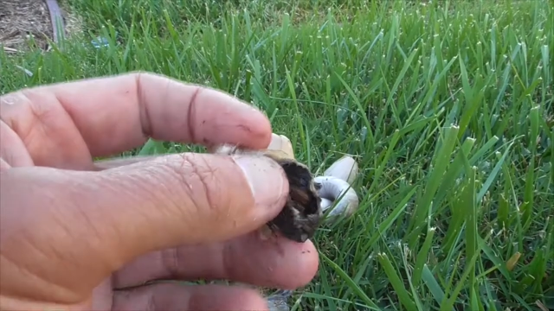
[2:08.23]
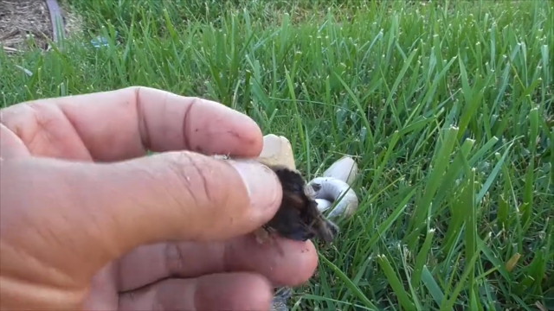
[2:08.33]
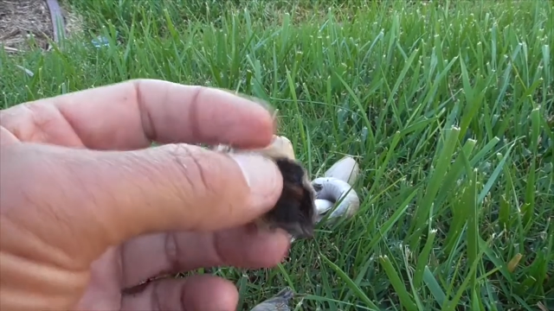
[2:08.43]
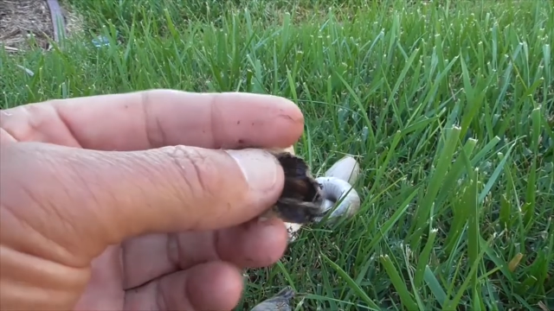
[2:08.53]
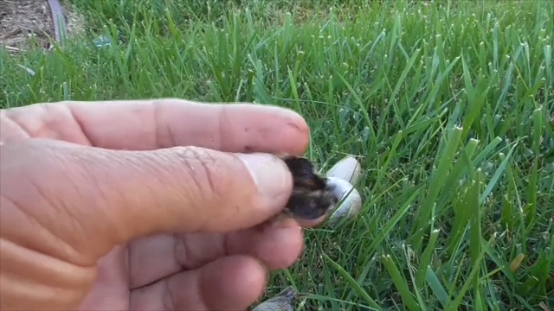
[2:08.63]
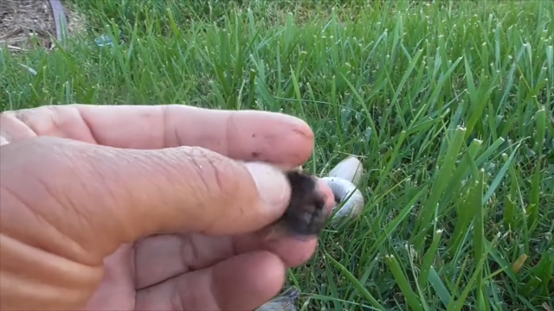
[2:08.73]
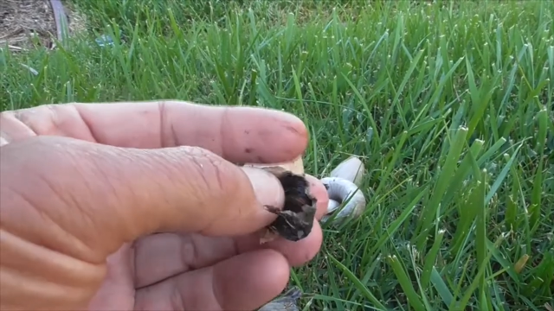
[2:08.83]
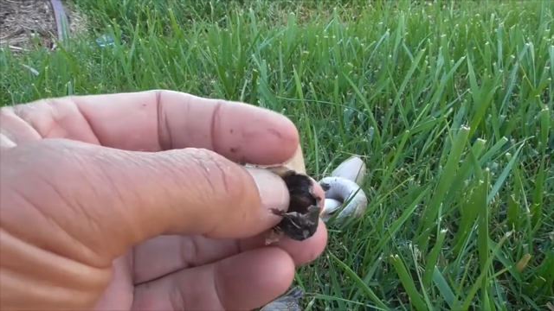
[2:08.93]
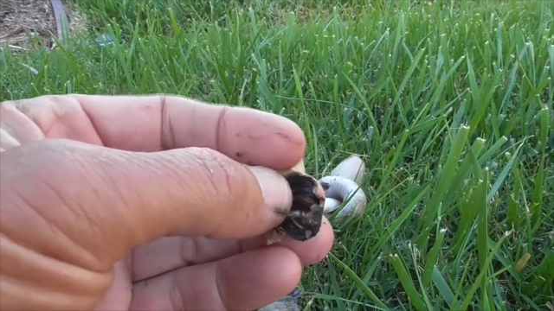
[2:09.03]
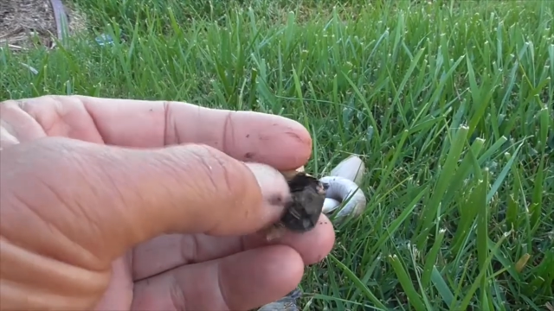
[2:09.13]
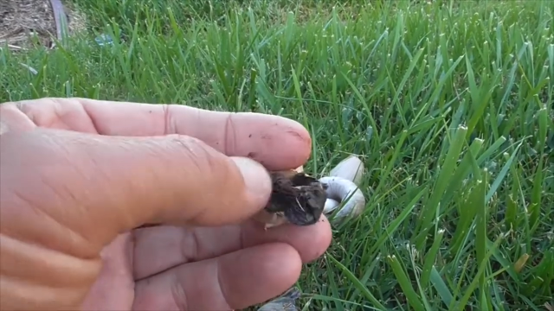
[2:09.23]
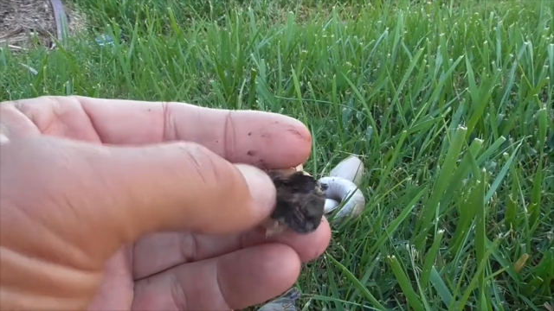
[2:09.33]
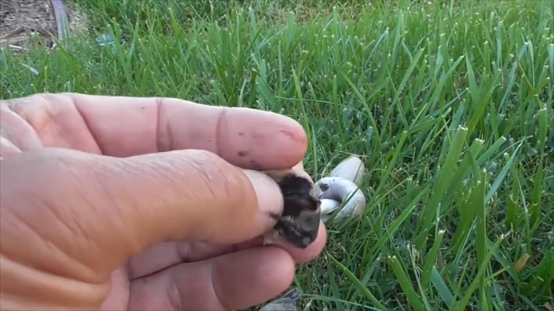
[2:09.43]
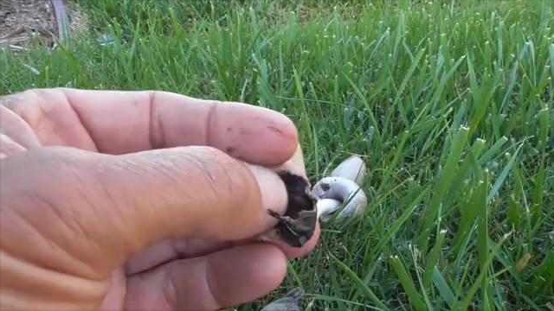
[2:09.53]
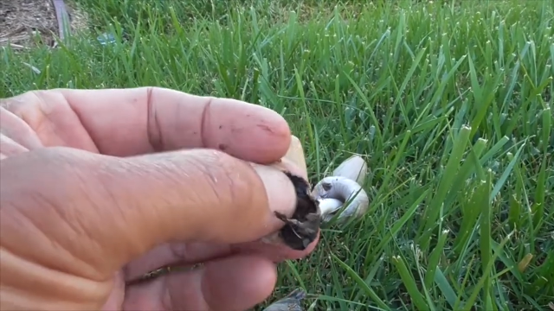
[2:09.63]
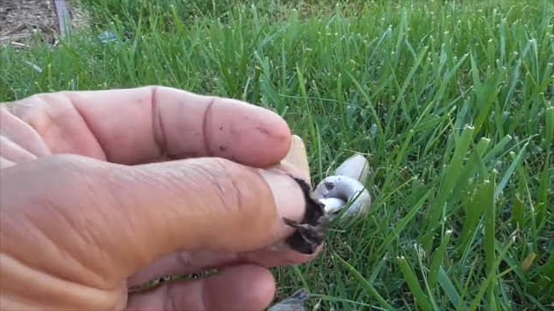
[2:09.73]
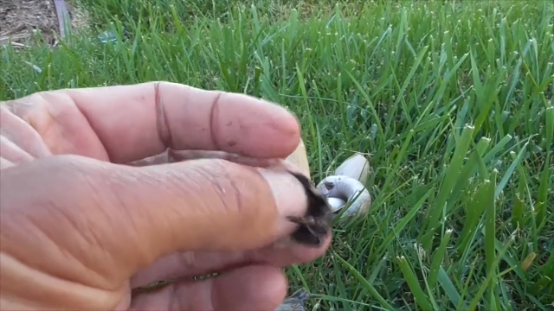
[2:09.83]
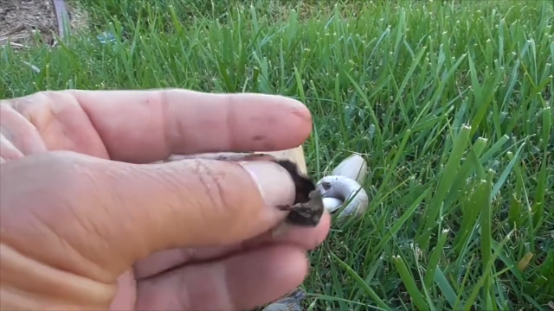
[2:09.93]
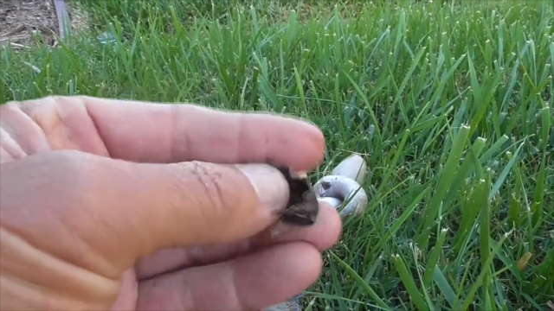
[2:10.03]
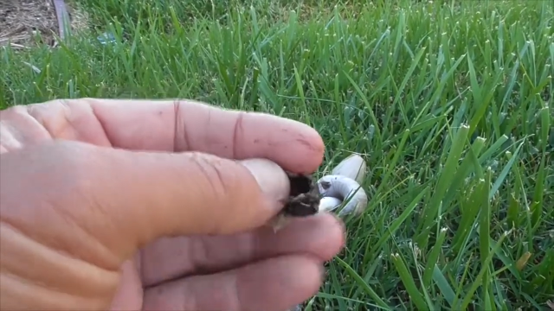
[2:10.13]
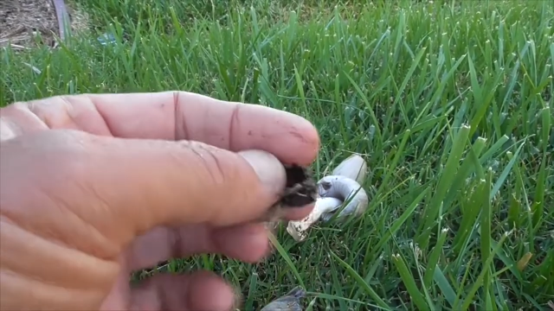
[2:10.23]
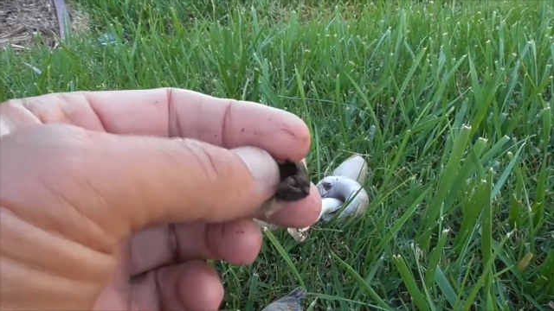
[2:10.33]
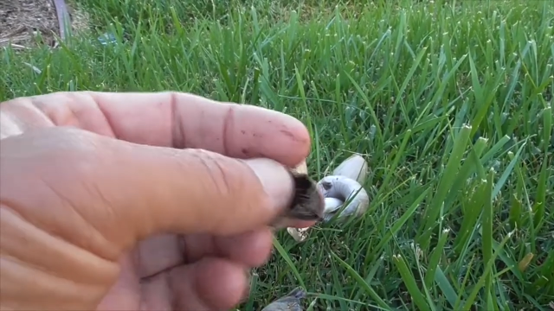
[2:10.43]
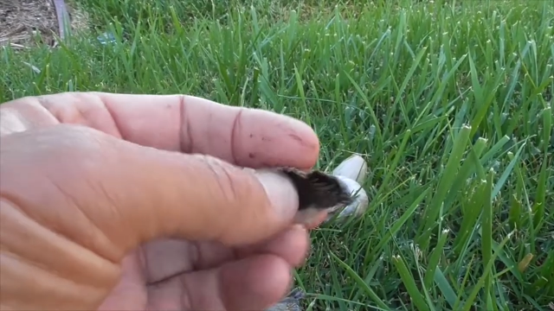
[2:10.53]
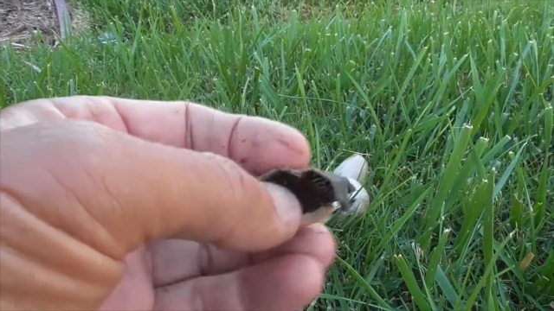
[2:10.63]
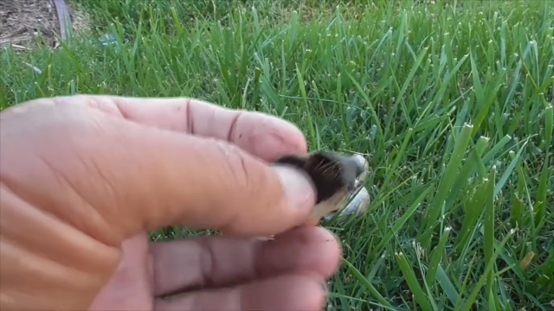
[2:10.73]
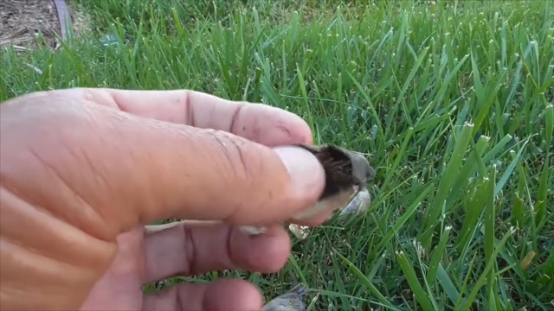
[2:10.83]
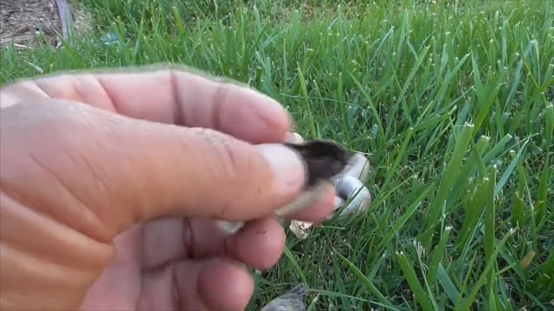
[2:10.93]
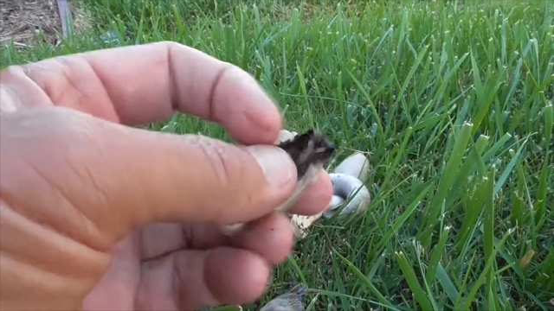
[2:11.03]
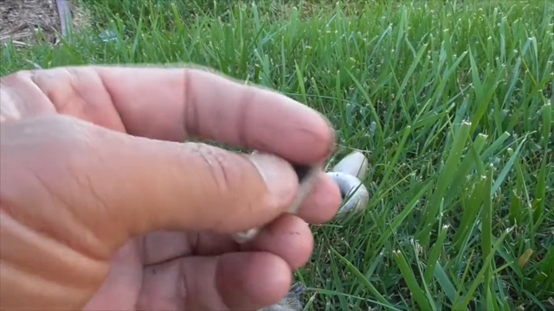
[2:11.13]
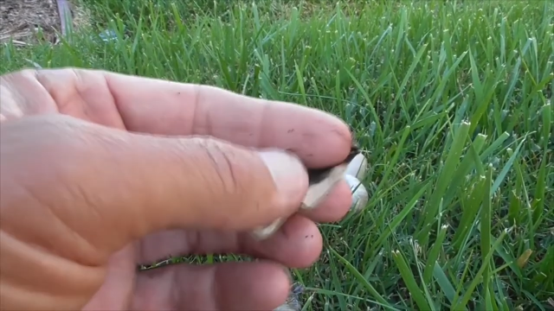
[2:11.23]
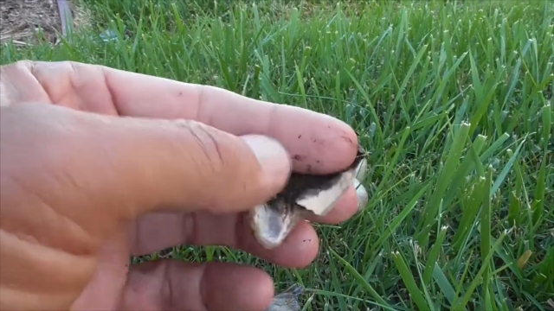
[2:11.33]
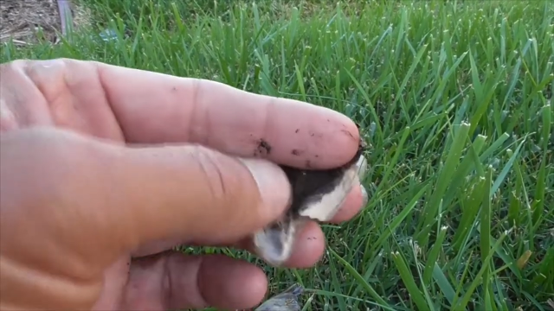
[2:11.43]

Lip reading: Nobody's mouth can be seen.